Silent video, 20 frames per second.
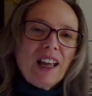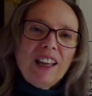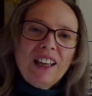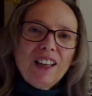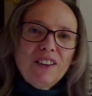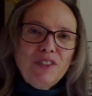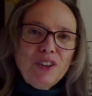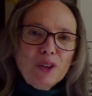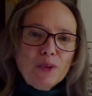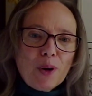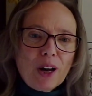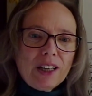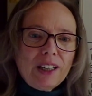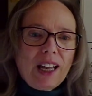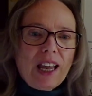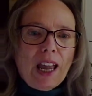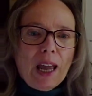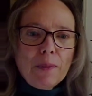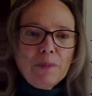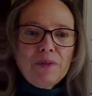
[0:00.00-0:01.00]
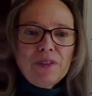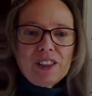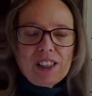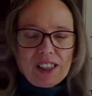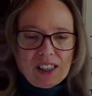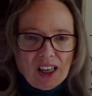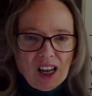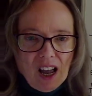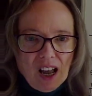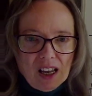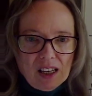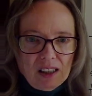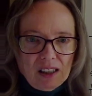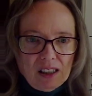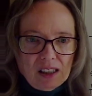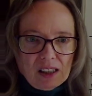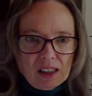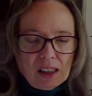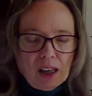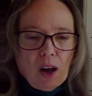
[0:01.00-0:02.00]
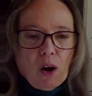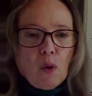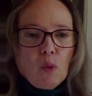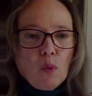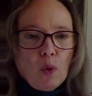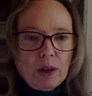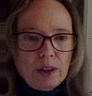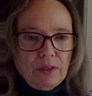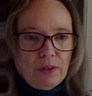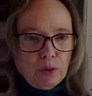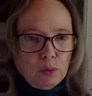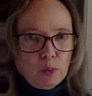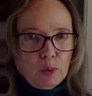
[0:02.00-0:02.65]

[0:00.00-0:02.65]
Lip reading: if you want to emphasize one of the